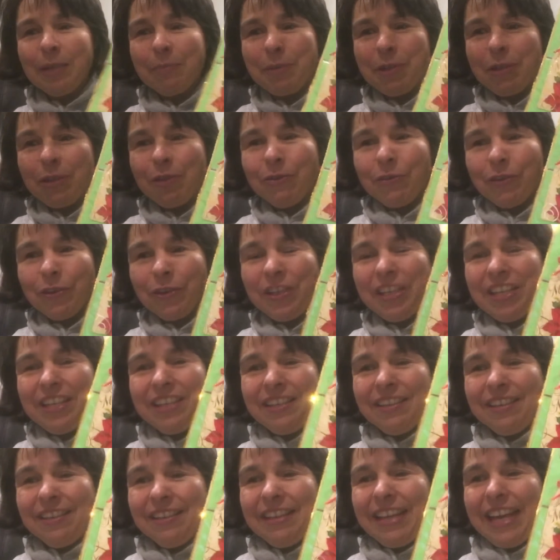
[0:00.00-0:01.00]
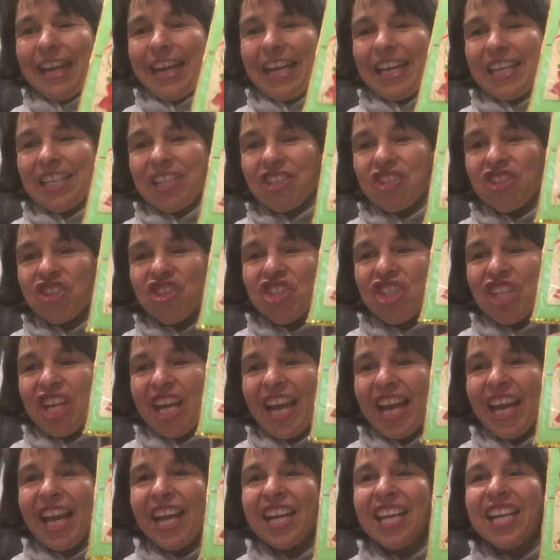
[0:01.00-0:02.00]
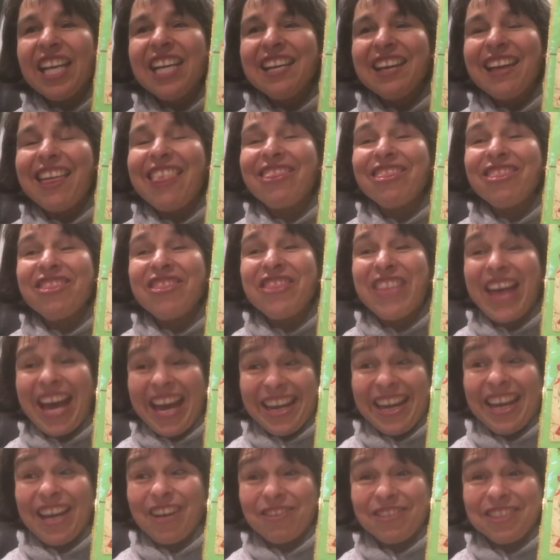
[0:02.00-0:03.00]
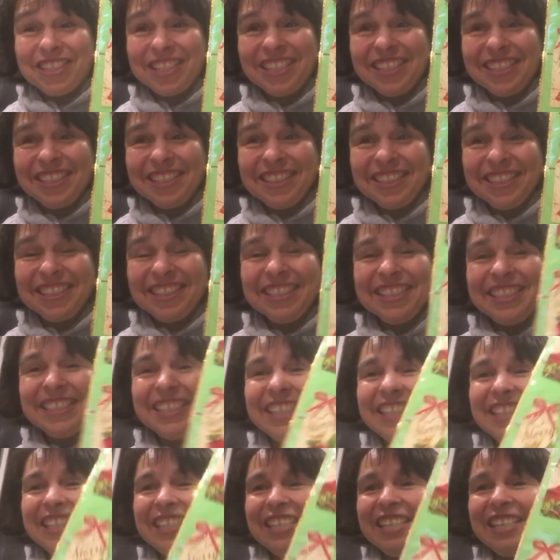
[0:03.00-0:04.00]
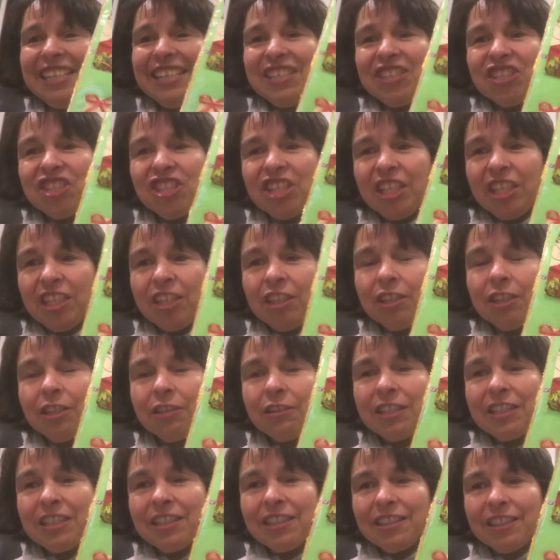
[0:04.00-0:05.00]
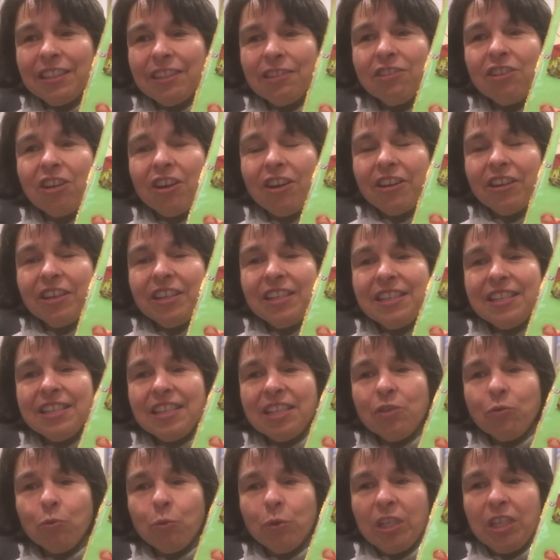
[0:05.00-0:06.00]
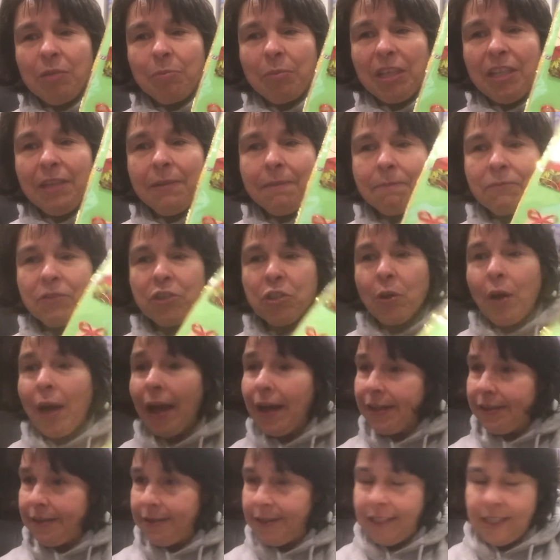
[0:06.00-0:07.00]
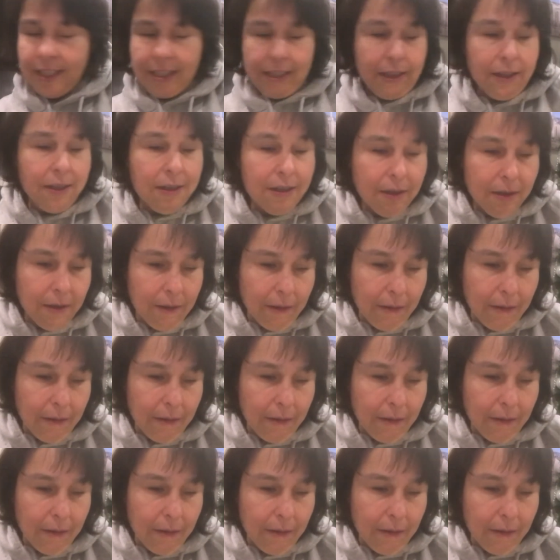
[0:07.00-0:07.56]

it over and check that out. She included a little card and said, read me. So I did.